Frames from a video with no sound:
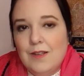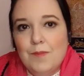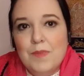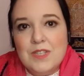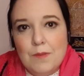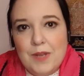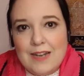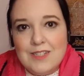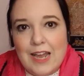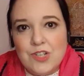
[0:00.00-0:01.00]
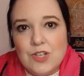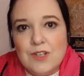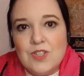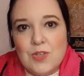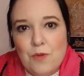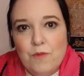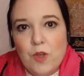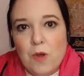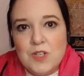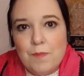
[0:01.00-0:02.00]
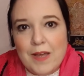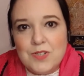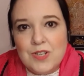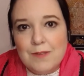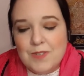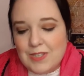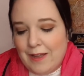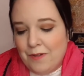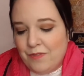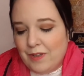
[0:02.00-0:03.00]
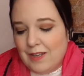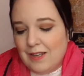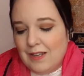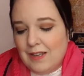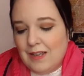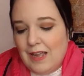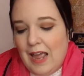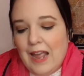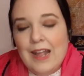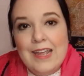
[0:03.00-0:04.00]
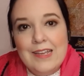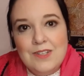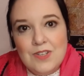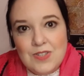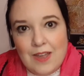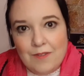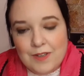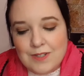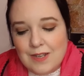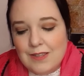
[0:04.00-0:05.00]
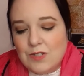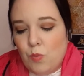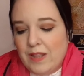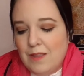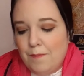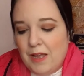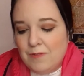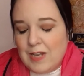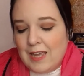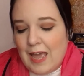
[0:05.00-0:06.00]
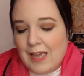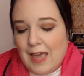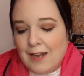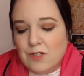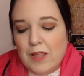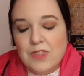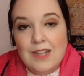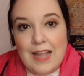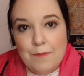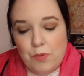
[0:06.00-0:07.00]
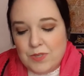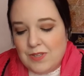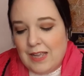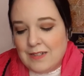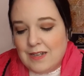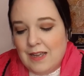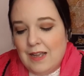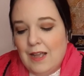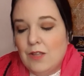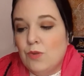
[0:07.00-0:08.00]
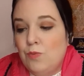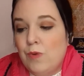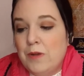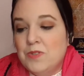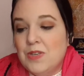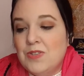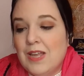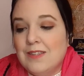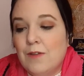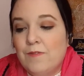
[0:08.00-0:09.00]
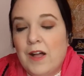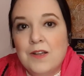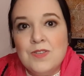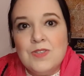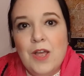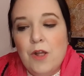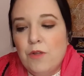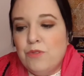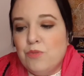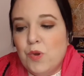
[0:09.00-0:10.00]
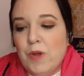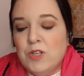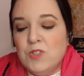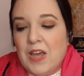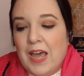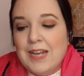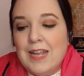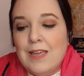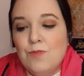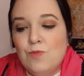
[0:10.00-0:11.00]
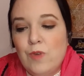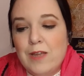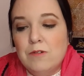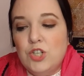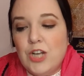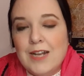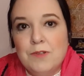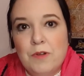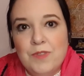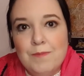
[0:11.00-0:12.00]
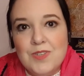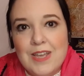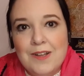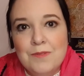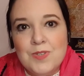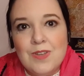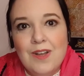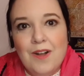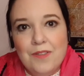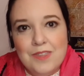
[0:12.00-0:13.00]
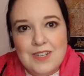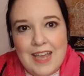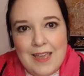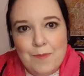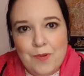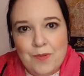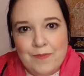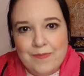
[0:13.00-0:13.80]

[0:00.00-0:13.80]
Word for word: Mr. Plantagenet soon forgot about it himself. He had discovered that when the birthday cake candle in the lamp was lit, the roses in the vase threw a tiny real shadow of themselves on the table.